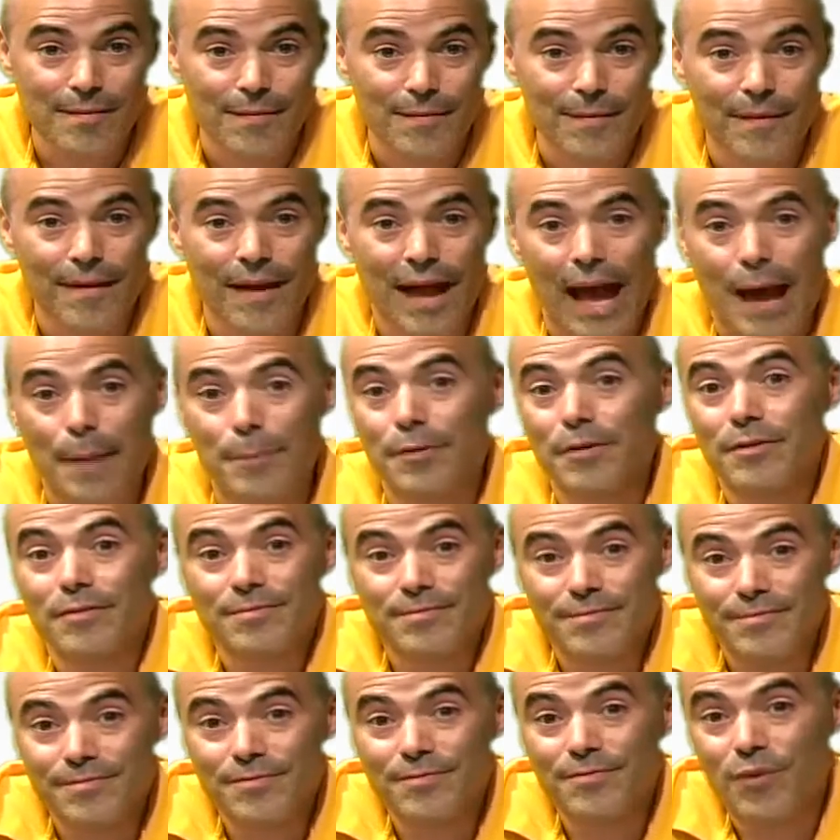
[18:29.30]

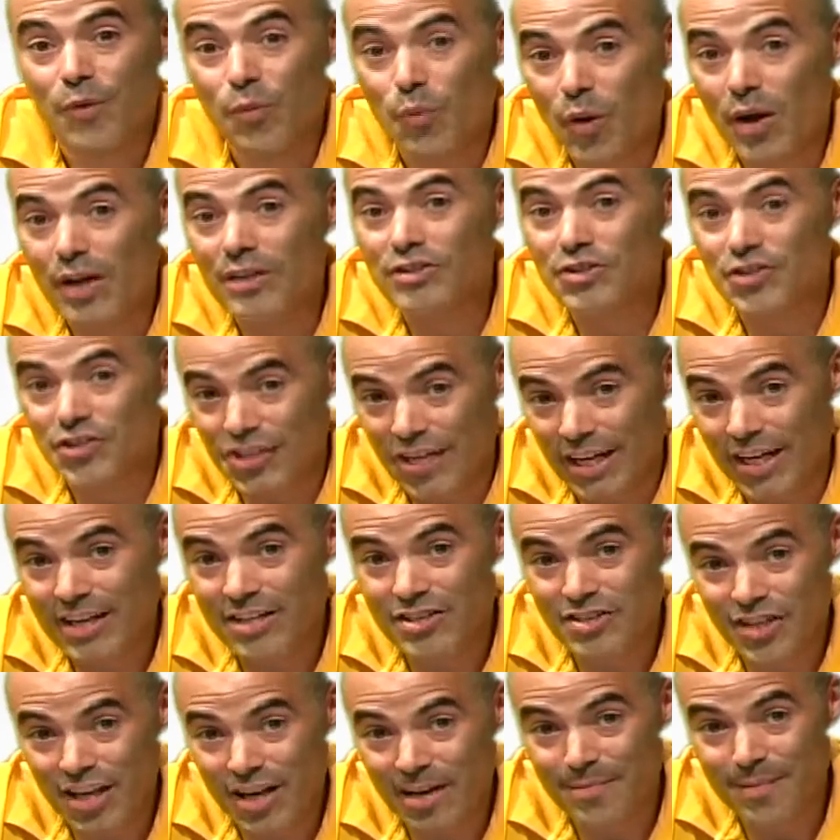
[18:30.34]
Apple, for once,
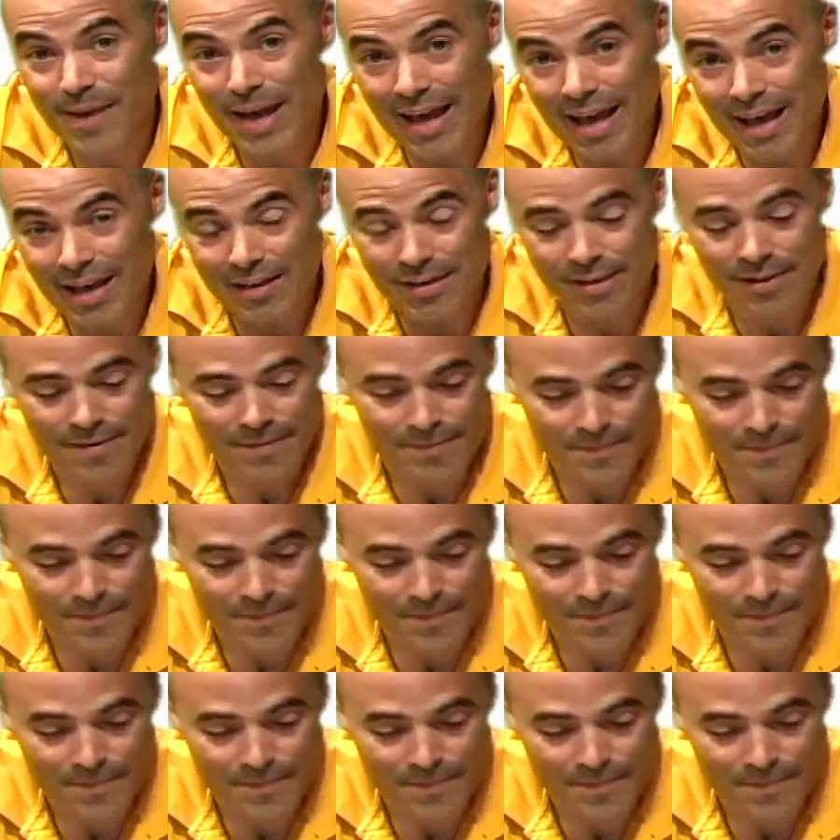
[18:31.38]
changed their path.